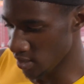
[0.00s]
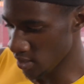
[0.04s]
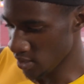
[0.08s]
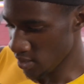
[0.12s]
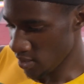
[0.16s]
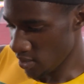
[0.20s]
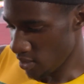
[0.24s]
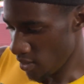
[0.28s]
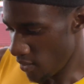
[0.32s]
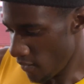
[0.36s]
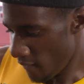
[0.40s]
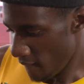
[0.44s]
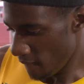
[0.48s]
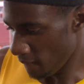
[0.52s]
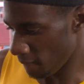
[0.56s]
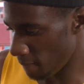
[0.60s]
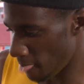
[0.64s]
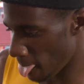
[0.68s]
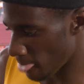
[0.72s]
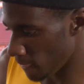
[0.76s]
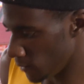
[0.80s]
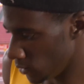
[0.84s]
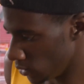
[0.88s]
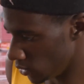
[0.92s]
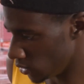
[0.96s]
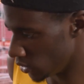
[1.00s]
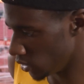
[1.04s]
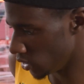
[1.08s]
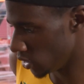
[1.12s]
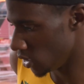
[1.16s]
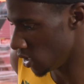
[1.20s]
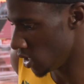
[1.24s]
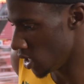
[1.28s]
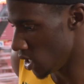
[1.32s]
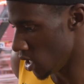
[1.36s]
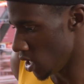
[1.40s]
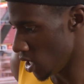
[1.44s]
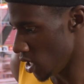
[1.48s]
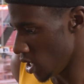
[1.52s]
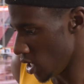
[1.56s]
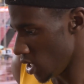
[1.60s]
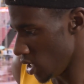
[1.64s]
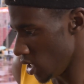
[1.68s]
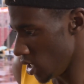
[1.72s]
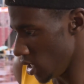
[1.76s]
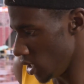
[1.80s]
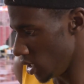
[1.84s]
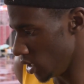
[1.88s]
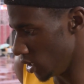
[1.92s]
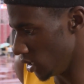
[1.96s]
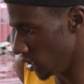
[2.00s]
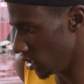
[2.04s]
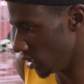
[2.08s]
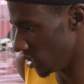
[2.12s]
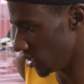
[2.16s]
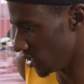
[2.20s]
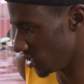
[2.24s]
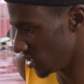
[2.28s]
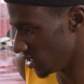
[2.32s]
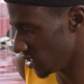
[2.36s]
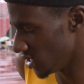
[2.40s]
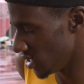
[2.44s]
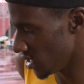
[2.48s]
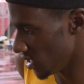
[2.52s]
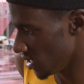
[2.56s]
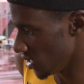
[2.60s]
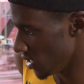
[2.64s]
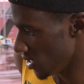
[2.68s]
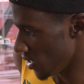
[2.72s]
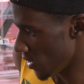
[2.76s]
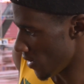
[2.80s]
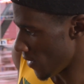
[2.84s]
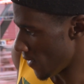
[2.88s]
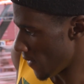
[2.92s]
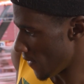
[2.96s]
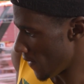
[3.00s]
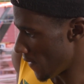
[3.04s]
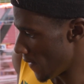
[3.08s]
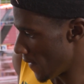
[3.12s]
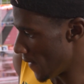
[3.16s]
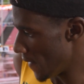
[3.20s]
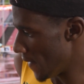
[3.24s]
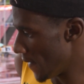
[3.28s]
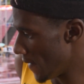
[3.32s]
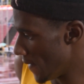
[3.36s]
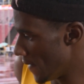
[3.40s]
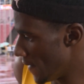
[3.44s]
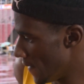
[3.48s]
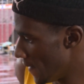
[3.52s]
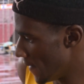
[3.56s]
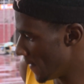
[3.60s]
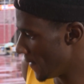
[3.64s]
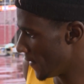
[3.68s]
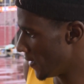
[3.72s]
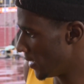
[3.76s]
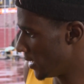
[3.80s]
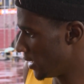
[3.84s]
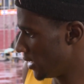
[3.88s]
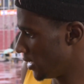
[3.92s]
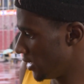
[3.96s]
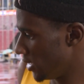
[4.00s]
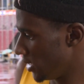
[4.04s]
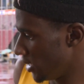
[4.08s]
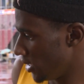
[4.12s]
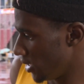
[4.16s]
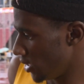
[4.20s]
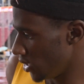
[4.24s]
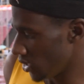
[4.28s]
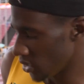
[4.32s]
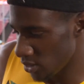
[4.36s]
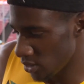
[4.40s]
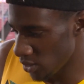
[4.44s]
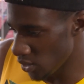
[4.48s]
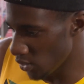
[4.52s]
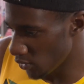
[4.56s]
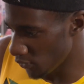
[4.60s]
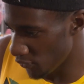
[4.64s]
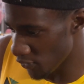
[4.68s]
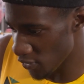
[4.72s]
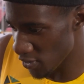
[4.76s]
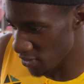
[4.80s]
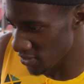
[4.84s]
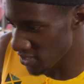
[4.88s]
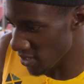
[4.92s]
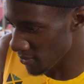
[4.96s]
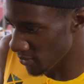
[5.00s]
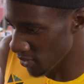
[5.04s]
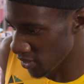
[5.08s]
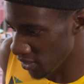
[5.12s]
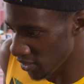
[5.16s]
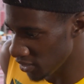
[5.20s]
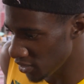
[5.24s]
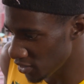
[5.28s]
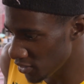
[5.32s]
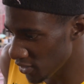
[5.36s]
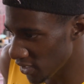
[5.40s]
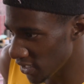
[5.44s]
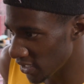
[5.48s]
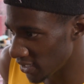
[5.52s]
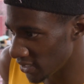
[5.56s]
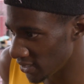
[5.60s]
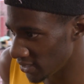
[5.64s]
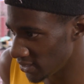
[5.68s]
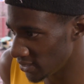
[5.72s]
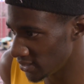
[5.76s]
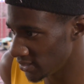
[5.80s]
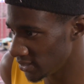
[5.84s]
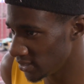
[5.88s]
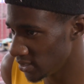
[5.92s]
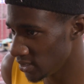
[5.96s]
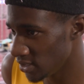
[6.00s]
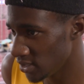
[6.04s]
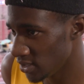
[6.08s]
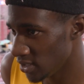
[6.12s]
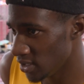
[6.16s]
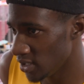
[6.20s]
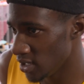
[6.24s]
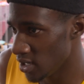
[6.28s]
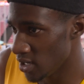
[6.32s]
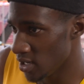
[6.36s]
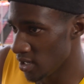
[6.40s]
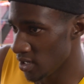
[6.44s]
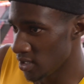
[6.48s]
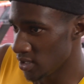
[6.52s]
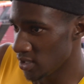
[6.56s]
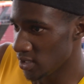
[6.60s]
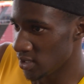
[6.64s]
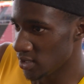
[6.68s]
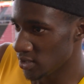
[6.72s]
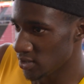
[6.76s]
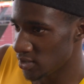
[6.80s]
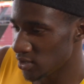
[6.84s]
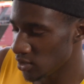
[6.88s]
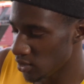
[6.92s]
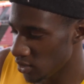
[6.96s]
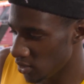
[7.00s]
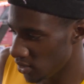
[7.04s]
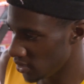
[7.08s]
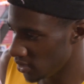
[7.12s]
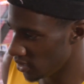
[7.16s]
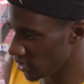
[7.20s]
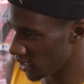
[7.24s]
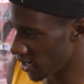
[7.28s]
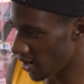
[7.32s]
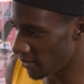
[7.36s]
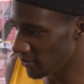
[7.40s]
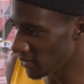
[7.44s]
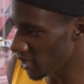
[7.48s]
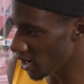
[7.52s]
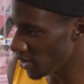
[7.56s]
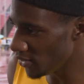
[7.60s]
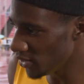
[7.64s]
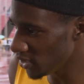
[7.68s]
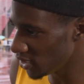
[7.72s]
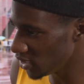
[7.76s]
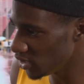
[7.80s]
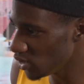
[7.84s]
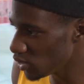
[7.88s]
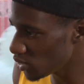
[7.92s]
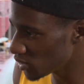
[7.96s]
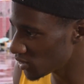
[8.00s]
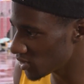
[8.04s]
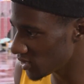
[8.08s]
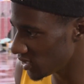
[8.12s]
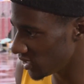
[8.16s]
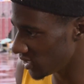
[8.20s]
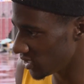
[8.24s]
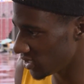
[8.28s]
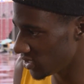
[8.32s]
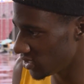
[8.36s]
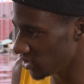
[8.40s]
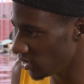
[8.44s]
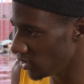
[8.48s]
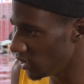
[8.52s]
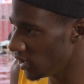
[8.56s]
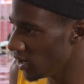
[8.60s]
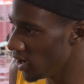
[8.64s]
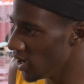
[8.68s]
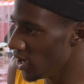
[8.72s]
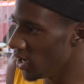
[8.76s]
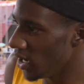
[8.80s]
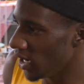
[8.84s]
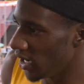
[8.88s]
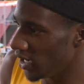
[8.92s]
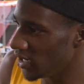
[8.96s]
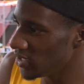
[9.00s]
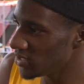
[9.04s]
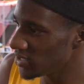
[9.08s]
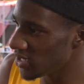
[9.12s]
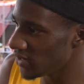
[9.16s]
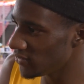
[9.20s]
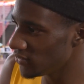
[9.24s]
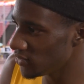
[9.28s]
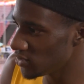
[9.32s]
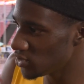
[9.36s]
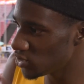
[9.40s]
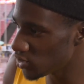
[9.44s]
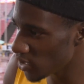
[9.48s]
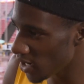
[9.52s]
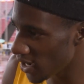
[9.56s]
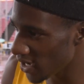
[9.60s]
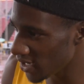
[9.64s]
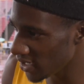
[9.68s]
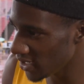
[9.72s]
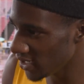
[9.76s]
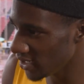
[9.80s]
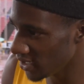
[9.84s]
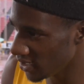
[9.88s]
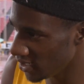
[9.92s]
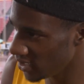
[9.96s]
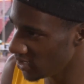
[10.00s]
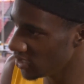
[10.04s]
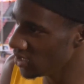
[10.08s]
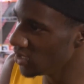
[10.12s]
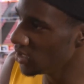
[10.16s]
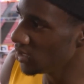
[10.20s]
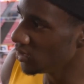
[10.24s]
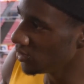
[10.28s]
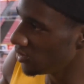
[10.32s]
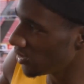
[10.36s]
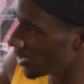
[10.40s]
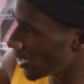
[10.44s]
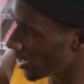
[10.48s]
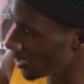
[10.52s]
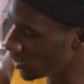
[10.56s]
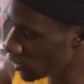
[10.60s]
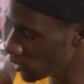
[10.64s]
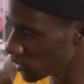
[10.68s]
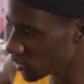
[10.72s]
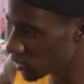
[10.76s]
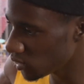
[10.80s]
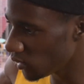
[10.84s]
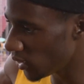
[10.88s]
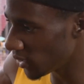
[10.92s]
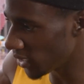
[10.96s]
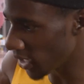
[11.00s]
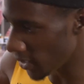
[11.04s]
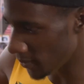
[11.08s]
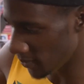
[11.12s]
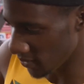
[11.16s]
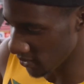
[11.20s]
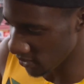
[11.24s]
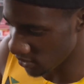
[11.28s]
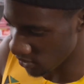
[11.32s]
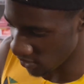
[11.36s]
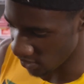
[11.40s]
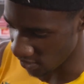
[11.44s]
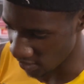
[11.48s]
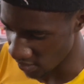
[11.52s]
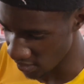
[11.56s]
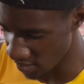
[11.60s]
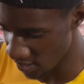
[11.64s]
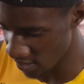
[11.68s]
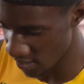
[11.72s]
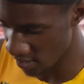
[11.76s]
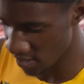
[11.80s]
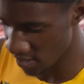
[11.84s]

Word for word: Yeah, it has been torrential rain here. Um, bit of an experience for you? No, first time in the rain. So I'm not really used to this, so I just have to try to get used to what happened today.